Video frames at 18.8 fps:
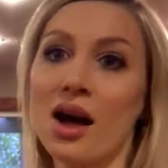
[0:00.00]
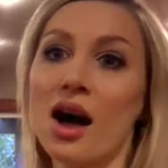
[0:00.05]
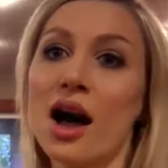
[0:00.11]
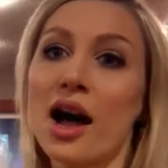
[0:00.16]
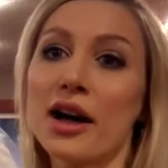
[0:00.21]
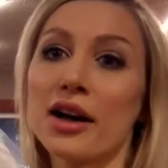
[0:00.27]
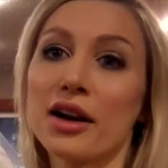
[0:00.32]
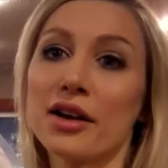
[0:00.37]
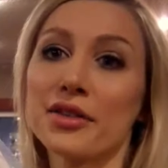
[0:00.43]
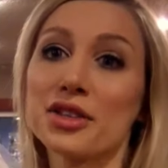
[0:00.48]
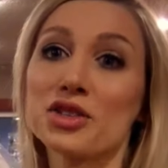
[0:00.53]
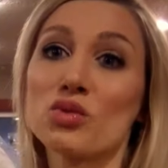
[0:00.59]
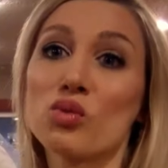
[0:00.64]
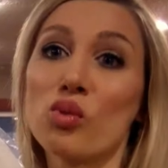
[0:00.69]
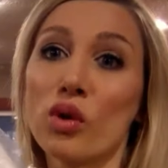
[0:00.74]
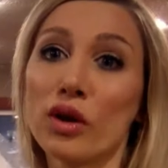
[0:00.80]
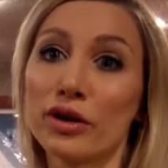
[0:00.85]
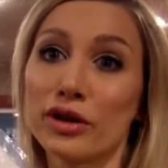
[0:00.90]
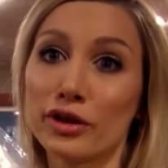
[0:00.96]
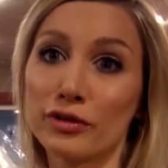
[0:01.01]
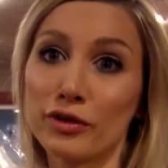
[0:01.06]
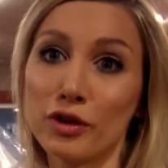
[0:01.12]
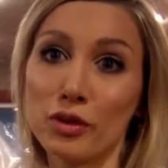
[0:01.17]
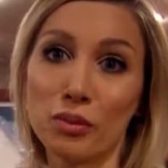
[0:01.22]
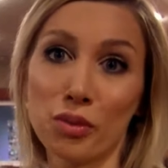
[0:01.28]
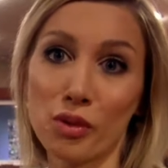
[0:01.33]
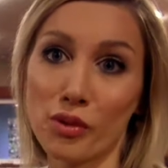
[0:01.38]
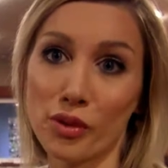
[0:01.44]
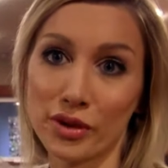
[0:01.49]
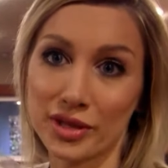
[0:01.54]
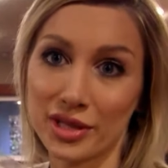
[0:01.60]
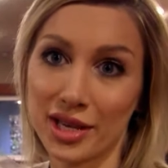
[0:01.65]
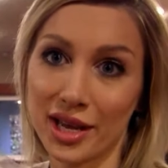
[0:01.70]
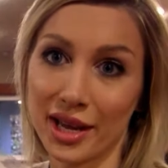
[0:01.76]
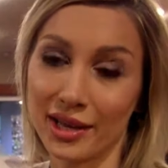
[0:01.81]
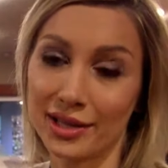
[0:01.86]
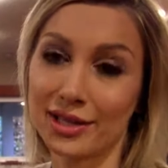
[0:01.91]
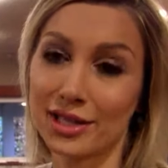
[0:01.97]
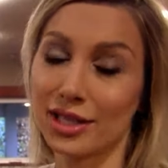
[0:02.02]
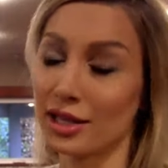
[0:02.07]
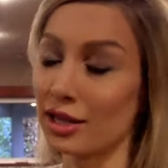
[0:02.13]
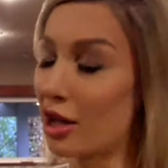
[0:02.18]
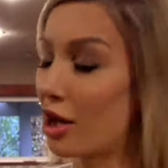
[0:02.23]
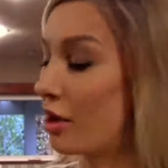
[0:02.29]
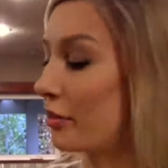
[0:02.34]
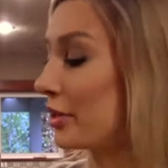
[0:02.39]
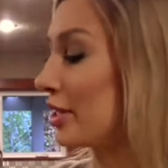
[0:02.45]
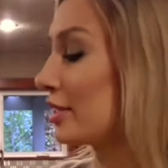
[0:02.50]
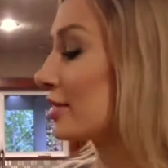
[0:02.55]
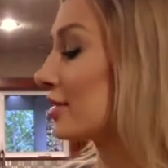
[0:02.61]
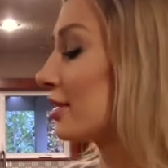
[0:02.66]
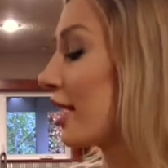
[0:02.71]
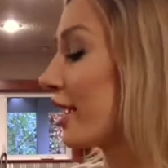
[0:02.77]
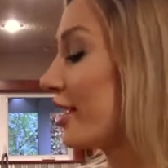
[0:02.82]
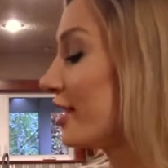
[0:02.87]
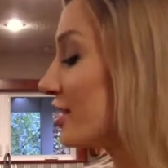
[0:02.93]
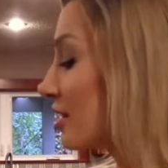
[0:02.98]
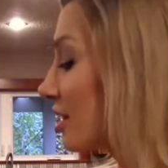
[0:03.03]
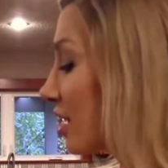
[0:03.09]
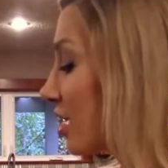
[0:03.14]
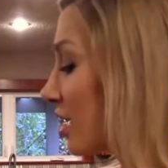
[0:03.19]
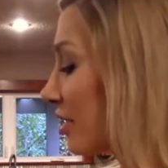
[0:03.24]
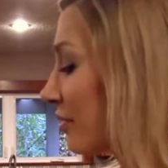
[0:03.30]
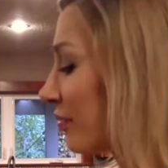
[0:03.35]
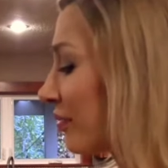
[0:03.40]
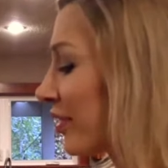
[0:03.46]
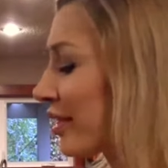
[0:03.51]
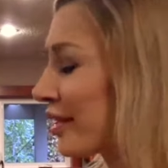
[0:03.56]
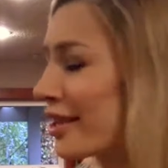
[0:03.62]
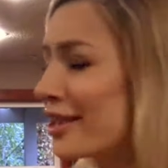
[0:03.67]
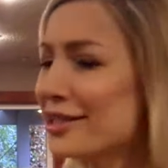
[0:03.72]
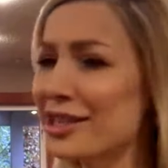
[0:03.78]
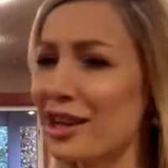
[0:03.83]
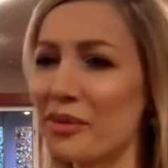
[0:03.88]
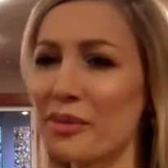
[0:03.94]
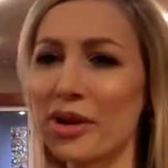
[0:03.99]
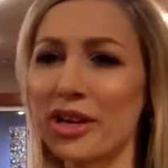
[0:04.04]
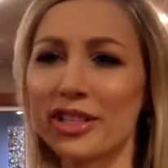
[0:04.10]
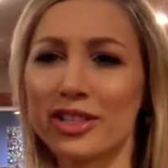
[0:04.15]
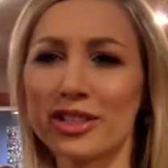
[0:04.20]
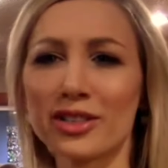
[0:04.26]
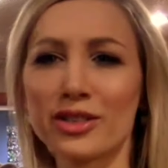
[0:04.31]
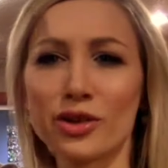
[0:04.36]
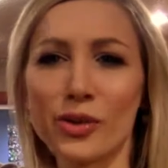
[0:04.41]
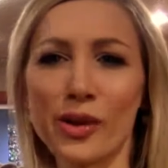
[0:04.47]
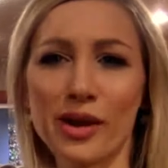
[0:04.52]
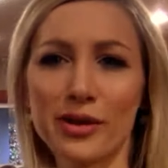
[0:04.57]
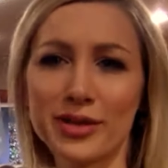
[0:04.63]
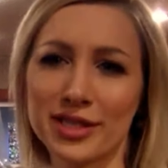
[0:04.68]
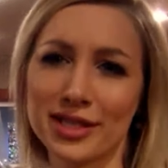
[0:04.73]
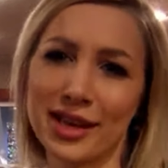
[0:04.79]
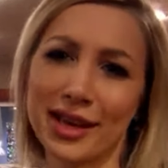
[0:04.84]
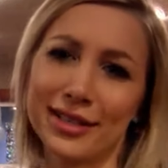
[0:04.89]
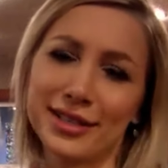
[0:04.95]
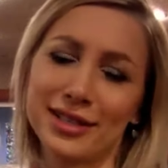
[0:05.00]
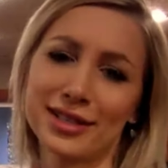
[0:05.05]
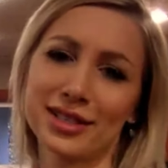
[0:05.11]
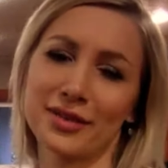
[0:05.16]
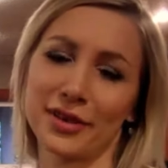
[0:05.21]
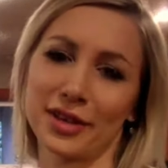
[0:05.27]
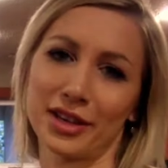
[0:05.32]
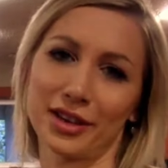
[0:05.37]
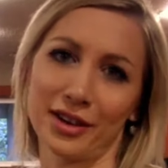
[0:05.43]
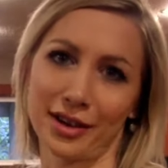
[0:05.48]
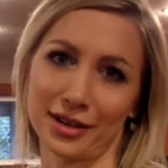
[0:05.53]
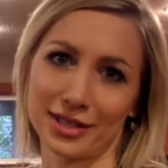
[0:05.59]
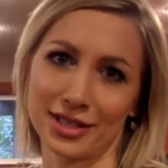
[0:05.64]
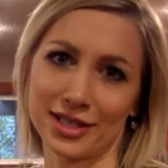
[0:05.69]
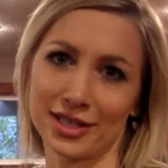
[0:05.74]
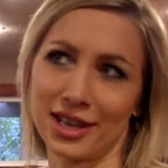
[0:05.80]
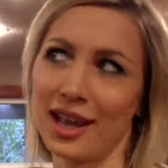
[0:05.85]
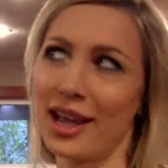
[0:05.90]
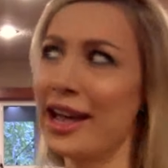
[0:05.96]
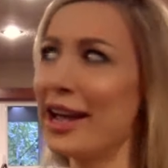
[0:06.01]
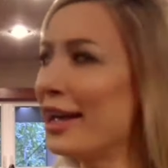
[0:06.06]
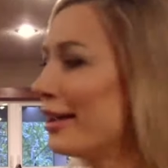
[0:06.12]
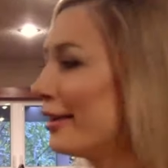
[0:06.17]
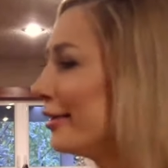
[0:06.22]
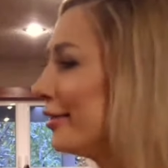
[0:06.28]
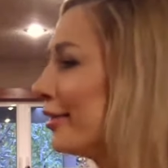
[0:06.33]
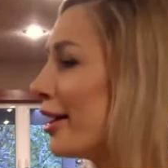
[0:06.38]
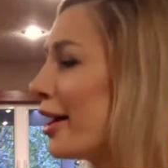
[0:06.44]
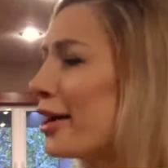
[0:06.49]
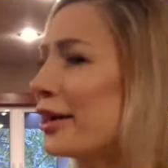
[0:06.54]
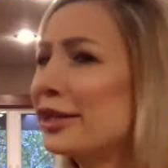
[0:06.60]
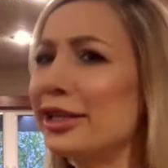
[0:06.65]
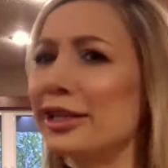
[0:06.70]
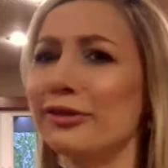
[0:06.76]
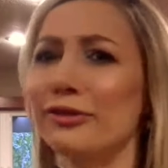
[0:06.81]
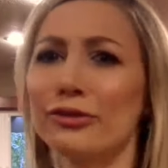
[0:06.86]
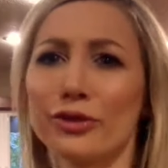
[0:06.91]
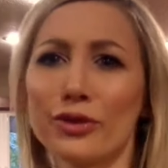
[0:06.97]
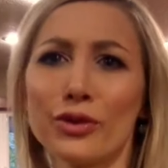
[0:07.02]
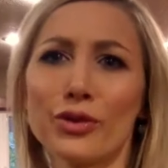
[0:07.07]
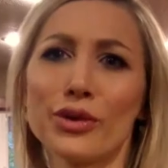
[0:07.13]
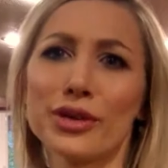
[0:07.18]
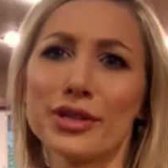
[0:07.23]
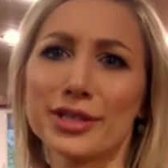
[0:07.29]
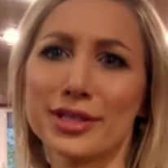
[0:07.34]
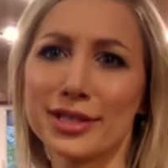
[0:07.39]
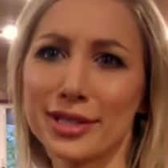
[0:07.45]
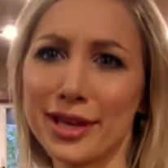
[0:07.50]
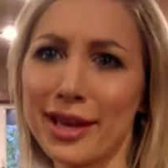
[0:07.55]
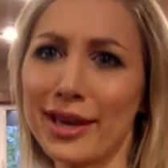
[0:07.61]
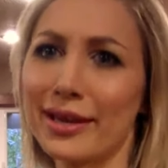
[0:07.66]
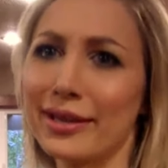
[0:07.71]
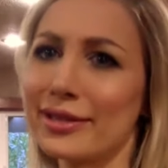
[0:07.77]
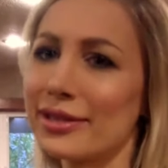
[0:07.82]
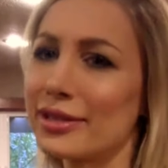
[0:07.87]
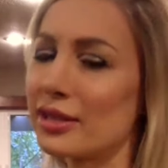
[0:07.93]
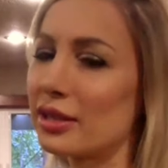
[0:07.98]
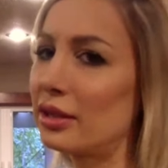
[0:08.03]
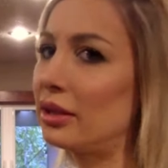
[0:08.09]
I got this wonderful Boar's Head salami sliced thin. Guess how much 12 slices of it costs? 94 cents.